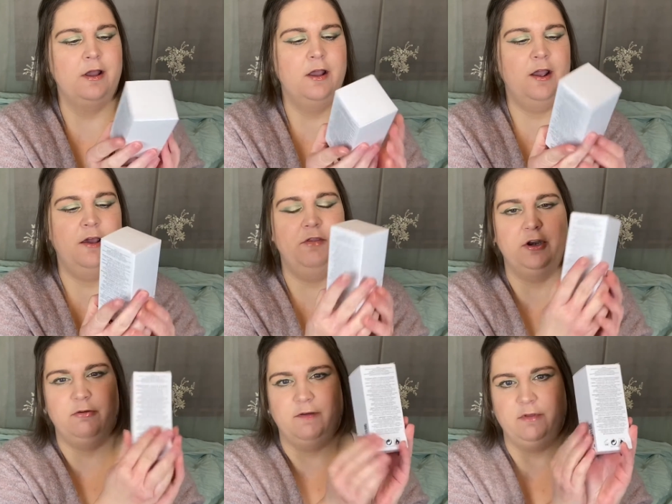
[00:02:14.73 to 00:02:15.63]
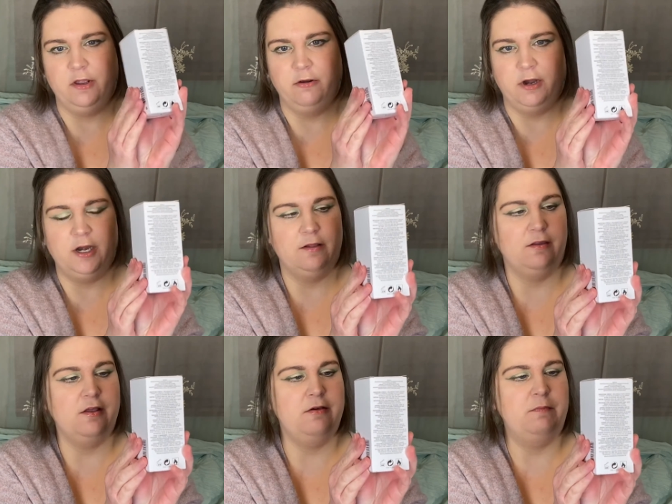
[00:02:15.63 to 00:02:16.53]
And then you have the ingredients
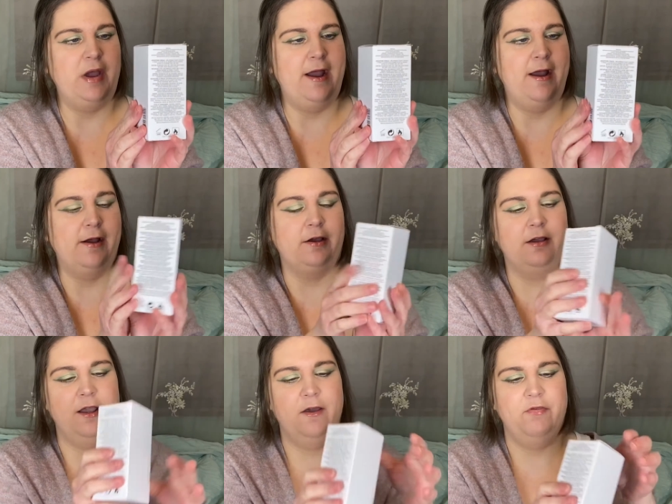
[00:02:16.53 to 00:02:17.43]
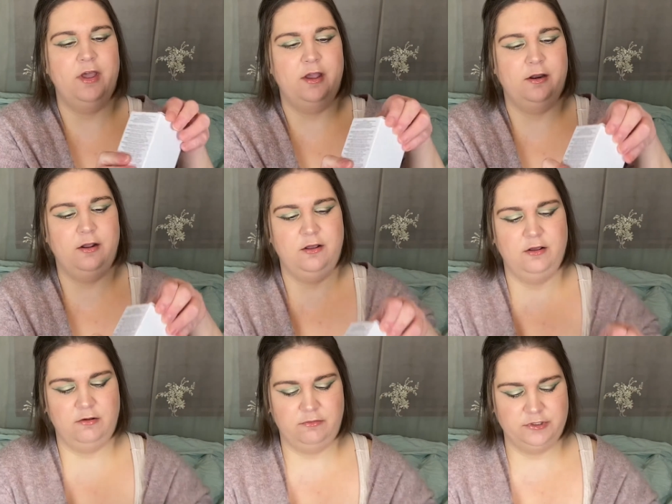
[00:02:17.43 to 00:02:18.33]
on the back. And then
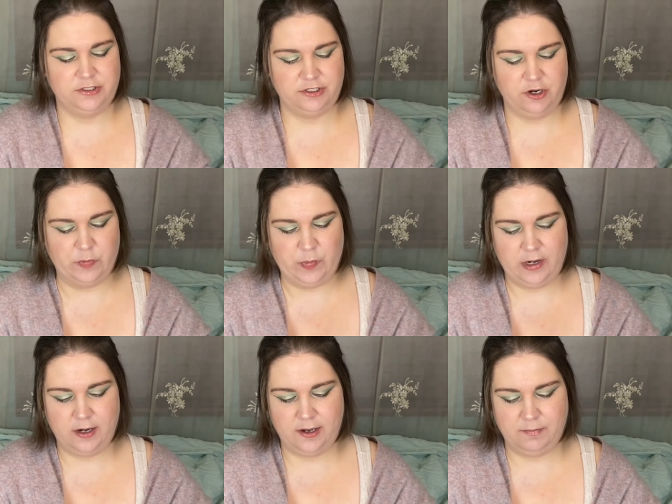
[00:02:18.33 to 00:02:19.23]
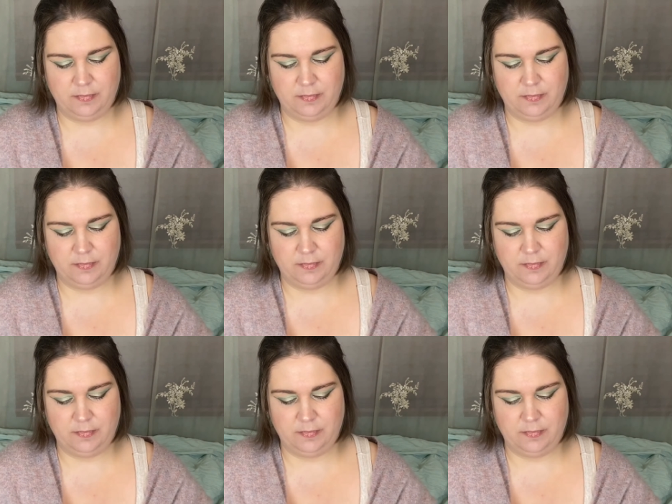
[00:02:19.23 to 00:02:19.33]
we'll just open it up.